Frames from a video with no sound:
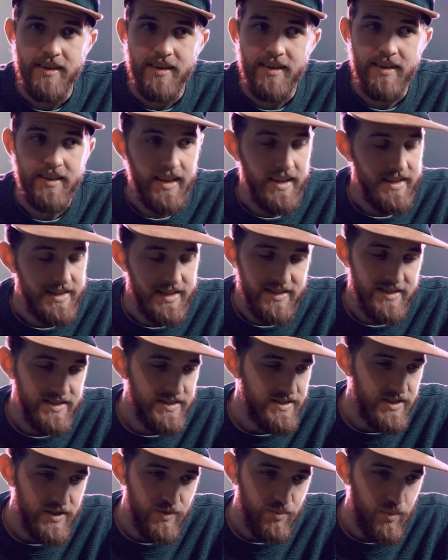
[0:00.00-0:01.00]
And this
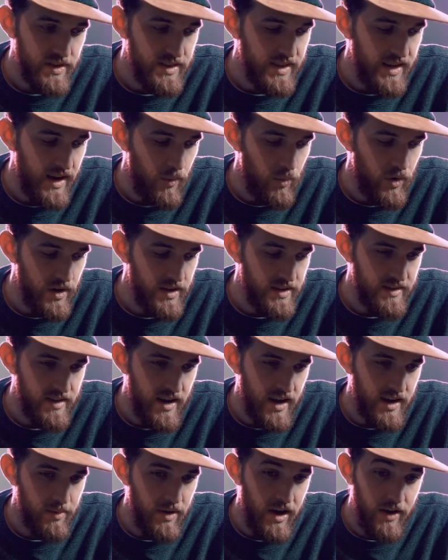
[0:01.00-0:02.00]
is just one thing I wanted to
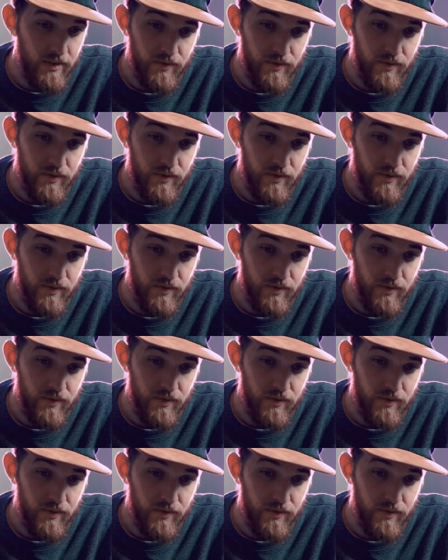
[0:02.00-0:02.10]
talk about.